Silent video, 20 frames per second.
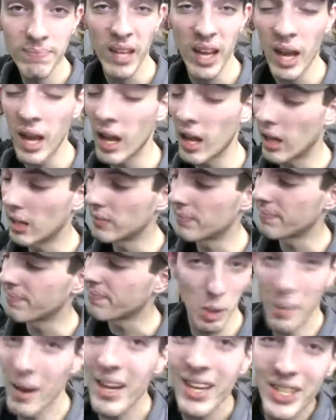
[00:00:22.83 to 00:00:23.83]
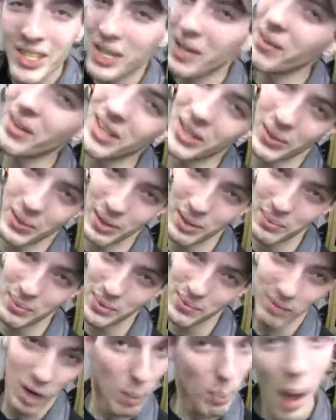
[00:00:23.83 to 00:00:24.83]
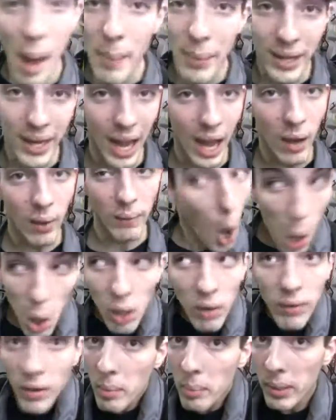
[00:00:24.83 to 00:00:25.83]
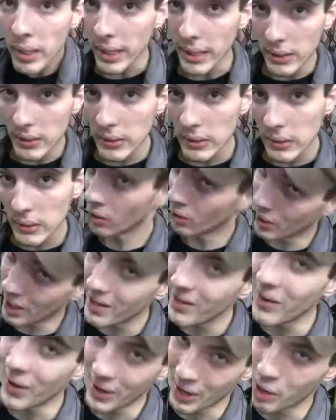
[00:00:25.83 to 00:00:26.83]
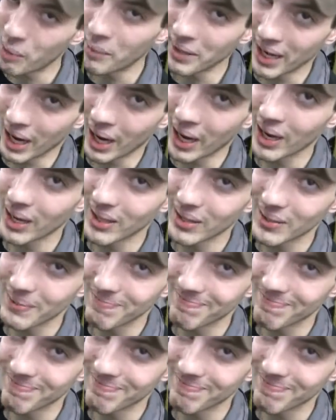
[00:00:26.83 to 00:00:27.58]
Ah, humanitarian groups are popping out all over the place to lend a helping hand.